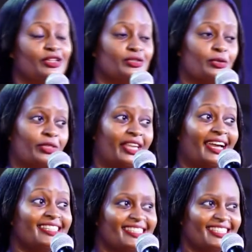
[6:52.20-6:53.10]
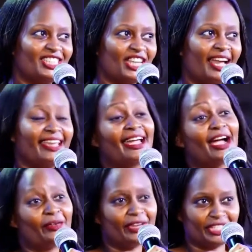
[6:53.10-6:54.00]
So the art teacher
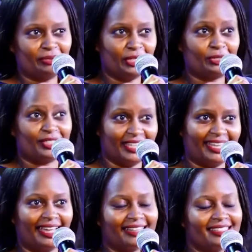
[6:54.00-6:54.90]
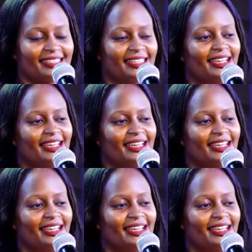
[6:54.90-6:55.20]
encouraged me to take art.